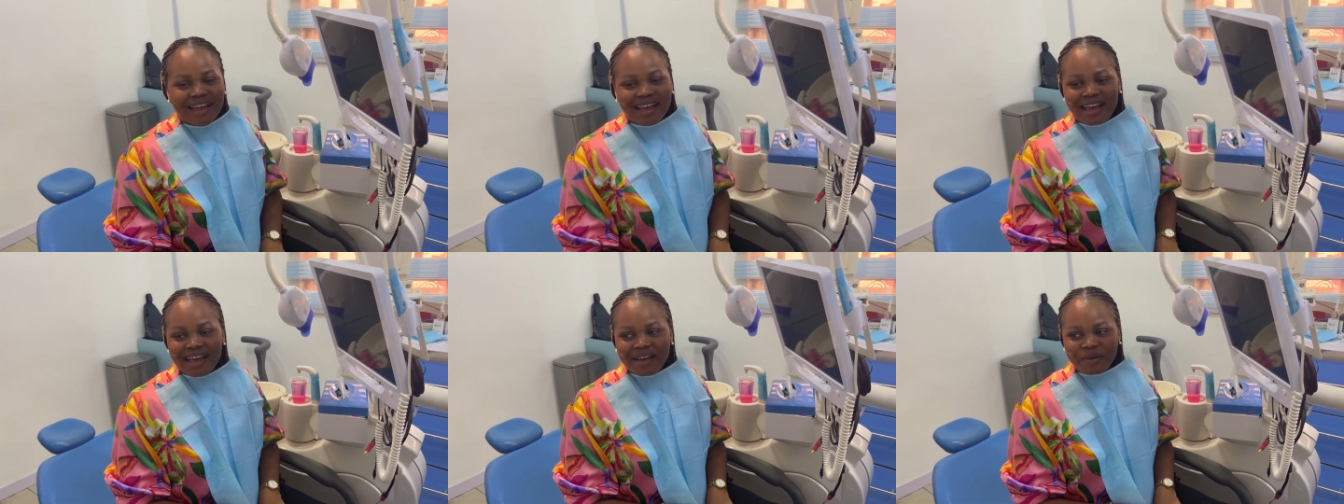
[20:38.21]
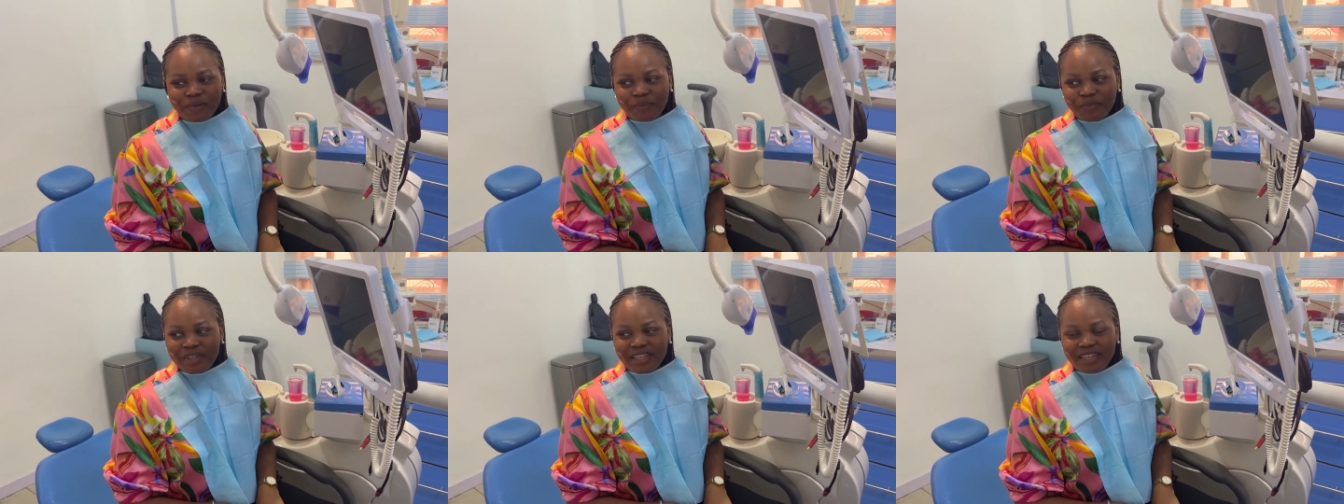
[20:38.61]

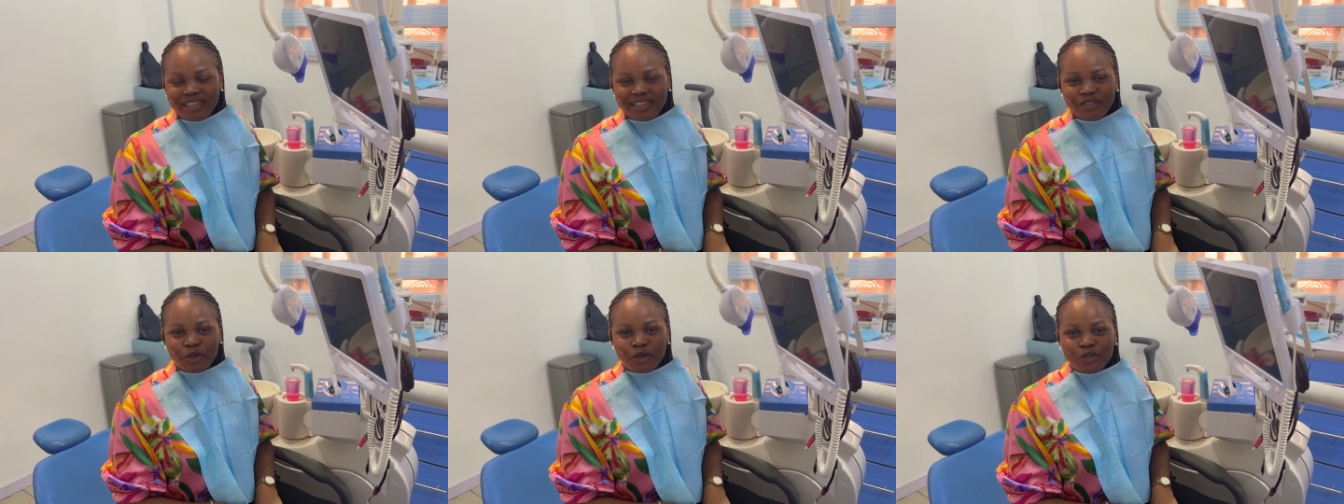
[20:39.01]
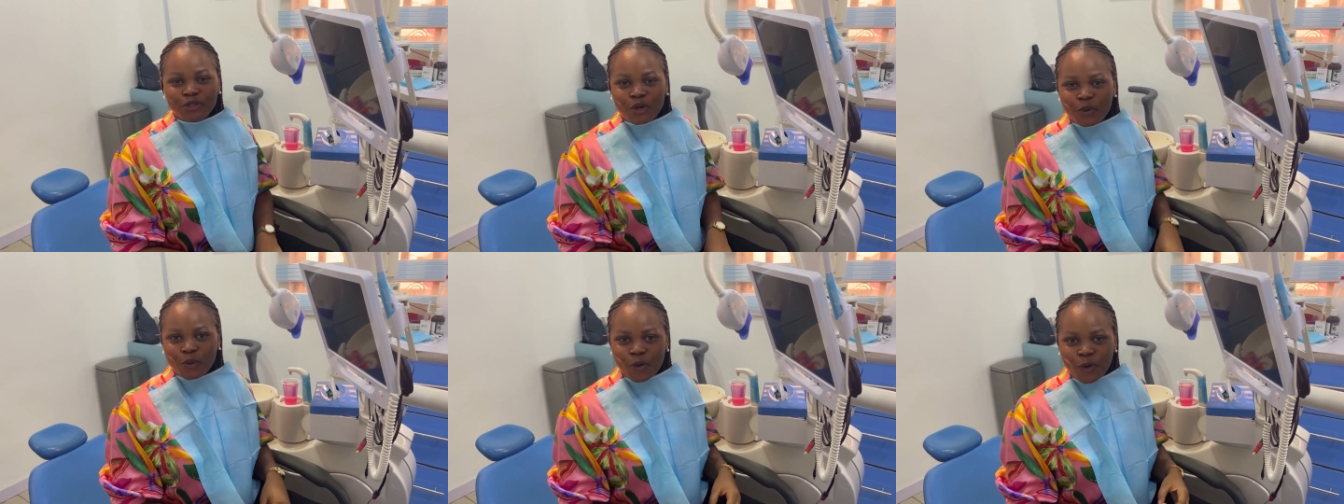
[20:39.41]
Um, the doctor
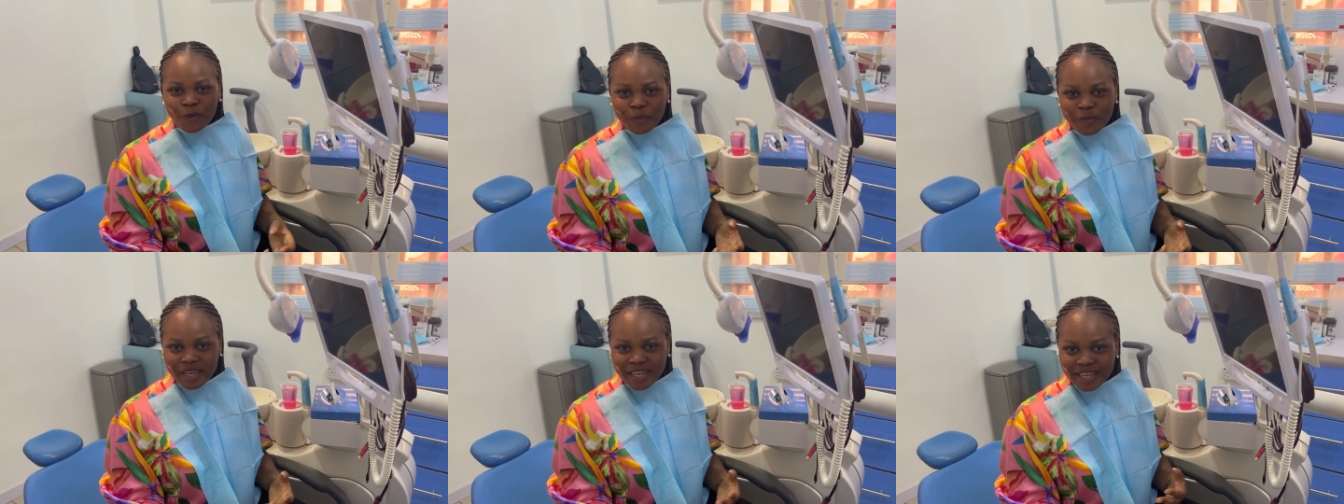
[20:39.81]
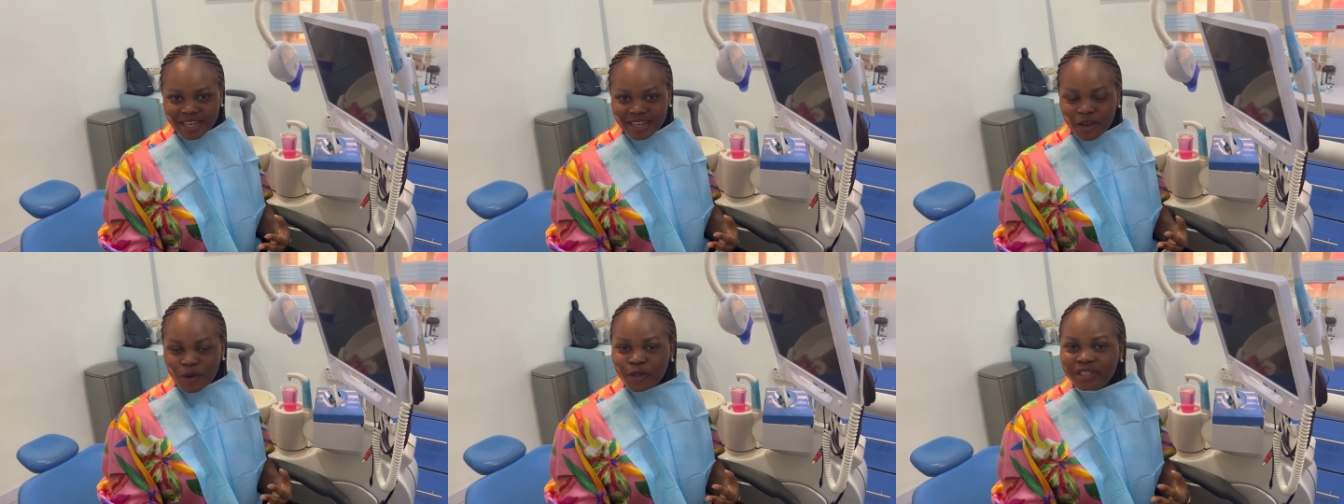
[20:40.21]
will come in,
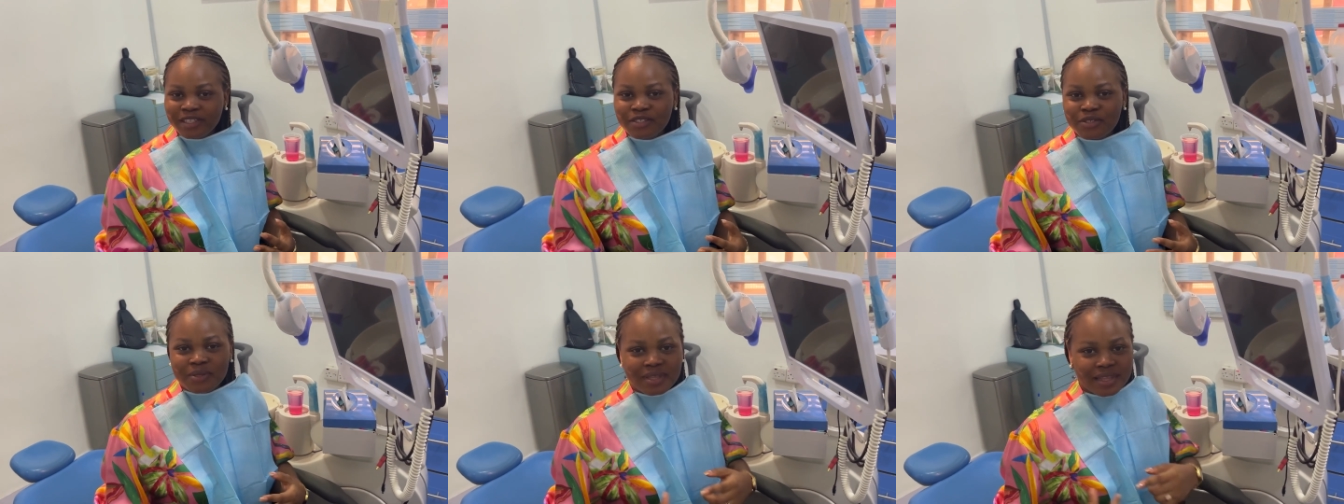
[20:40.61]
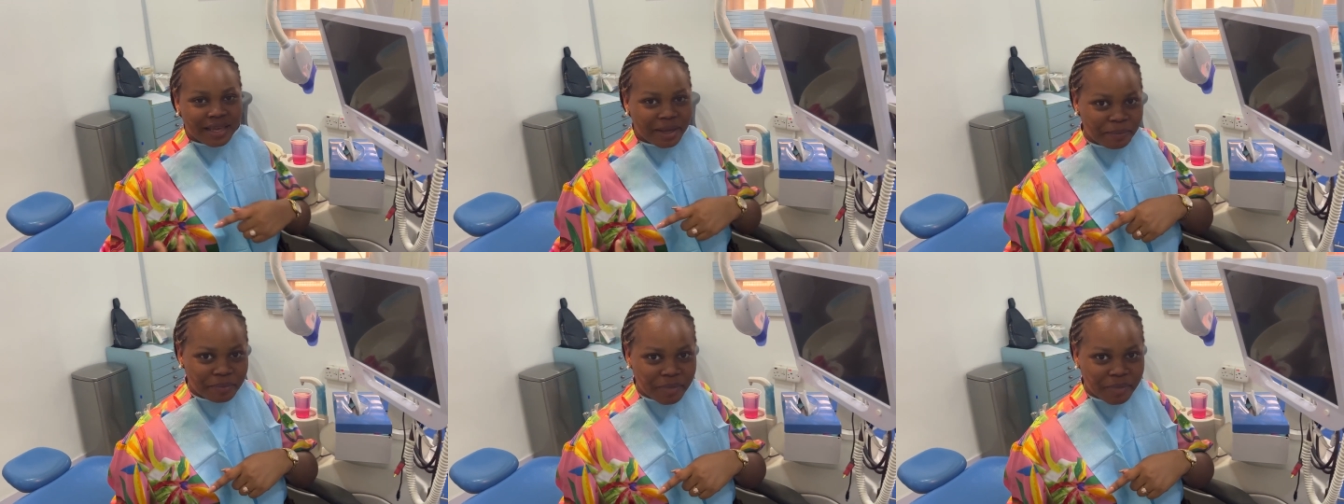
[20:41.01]
and according to them,